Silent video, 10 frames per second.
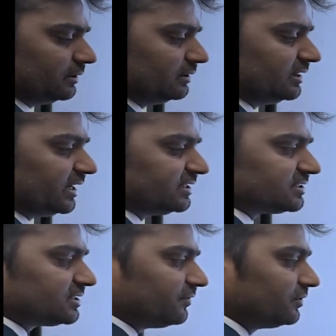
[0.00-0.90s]
the rest
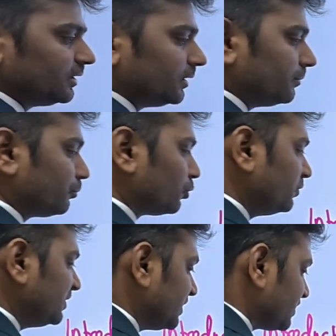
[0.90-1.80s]
of the
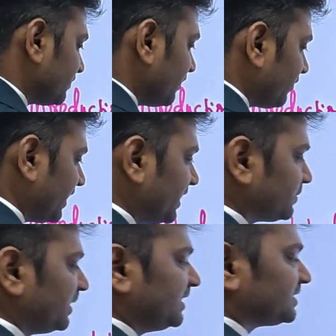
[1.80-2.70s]
provisions for finance
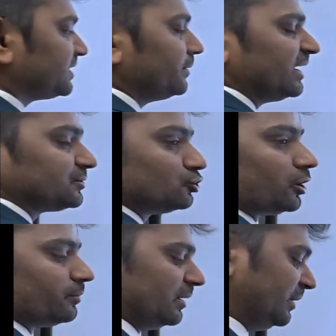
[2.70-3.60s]
bill is same as
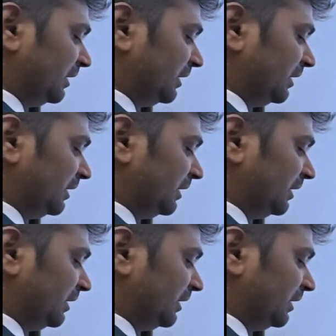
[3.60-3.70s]
normal bill.